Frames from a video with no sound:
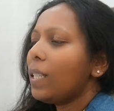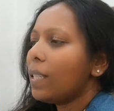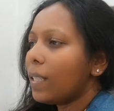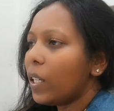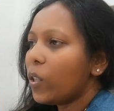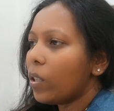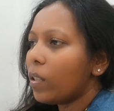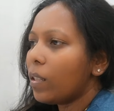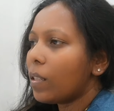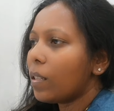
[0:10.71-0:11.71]

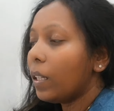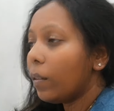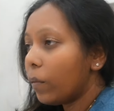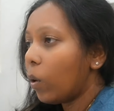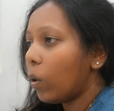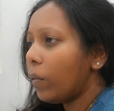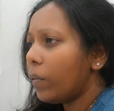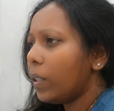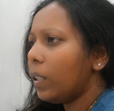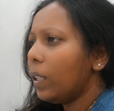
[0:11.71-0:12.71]
stages
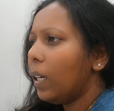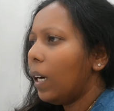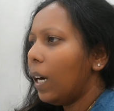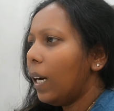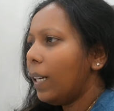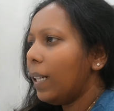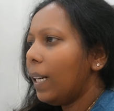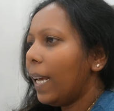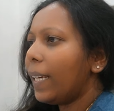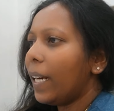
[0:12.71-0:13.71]
involved until
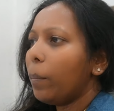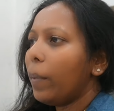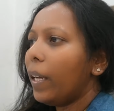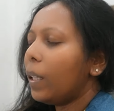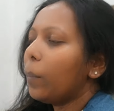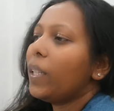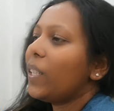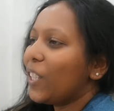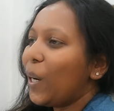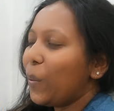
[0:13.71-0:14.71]
I get my
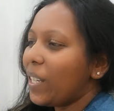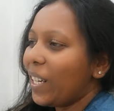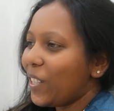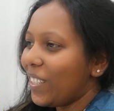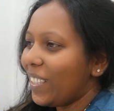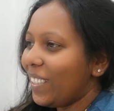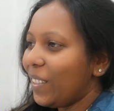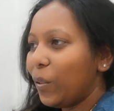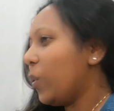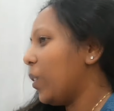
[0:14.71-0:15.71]
completed house actually?
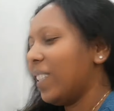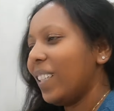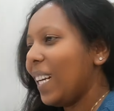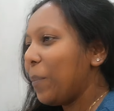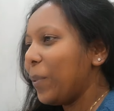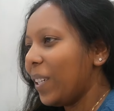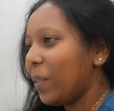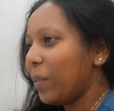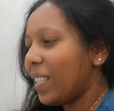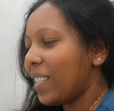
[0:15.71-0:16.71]
If you could elaborate,
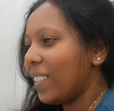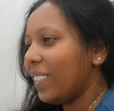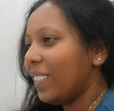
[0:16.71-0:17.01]
please.